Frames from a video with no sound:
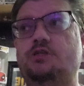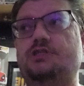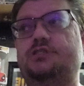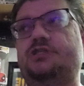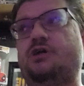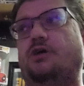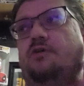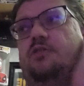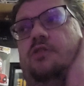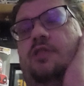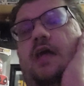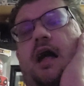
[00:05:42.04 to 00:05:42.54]

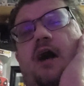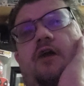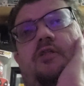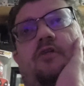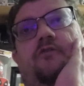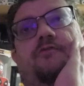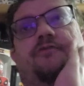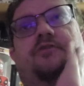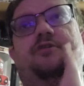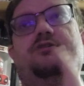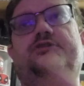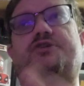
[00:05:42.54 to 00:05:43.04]
So now
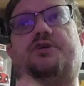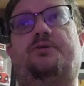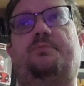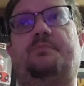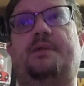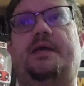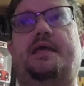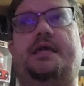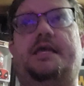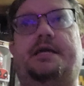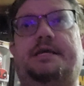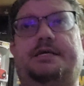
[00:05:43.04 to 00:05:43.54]
the future
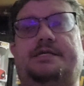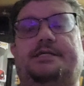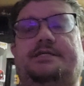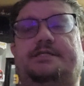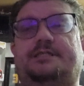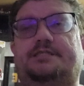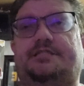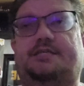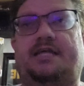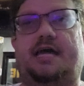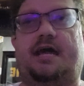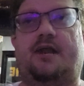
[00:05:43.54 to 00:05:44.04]
me
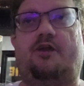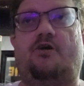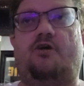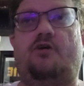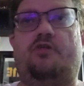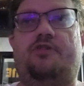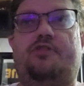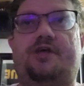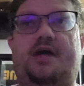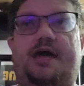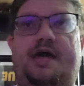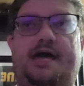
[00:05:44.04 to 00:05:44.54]
has got
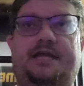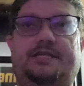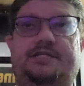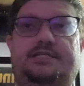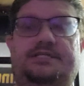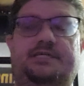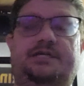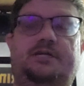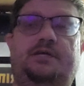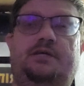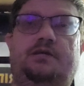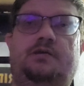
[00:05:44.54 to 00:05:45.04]
all
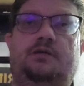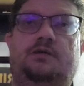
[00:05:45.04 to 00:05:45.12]
that